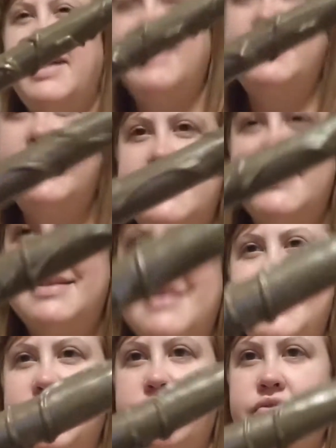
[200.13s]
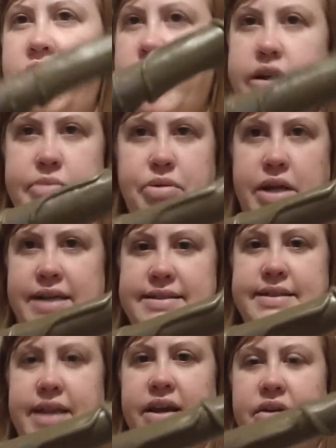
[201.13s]
It's very
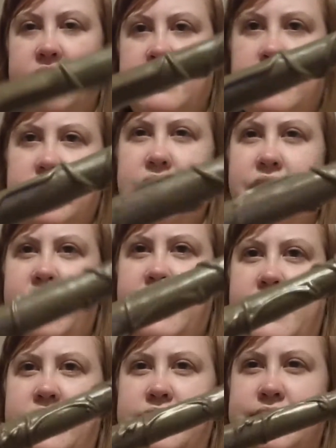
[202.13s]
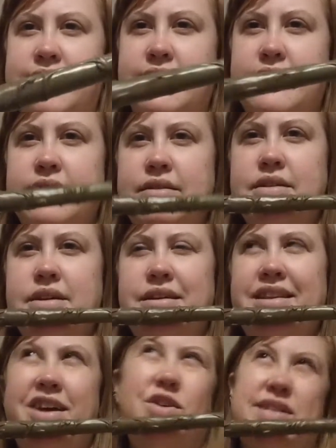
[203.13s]
plastic, and
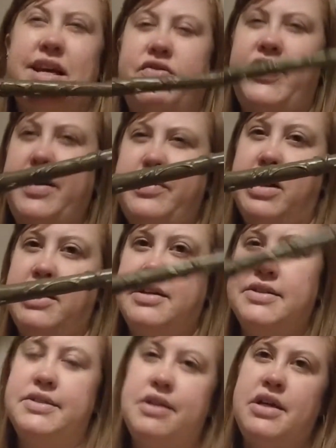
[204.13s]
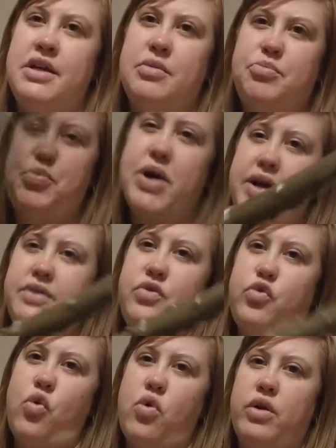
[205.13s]
I think it was like five dollars, but
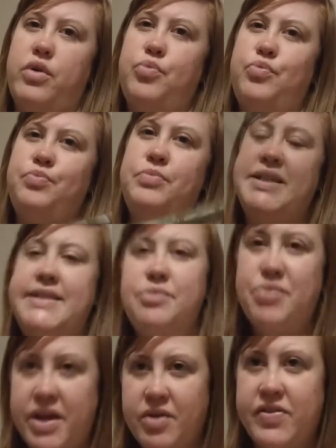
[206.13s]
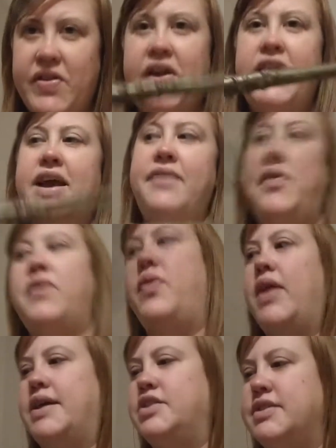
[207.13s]
for my son playing with it and
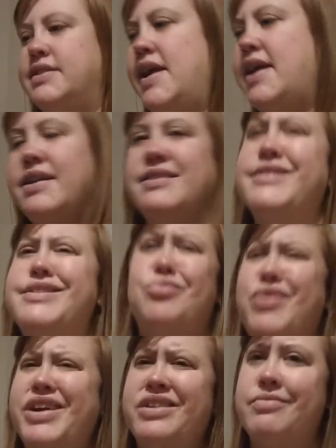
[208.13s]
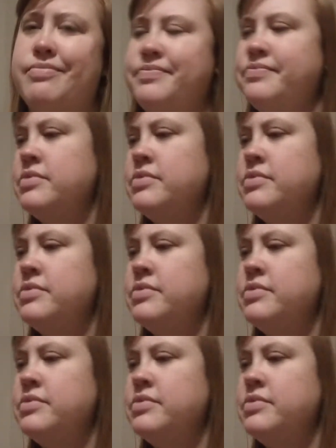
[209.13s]
then like just taking to some random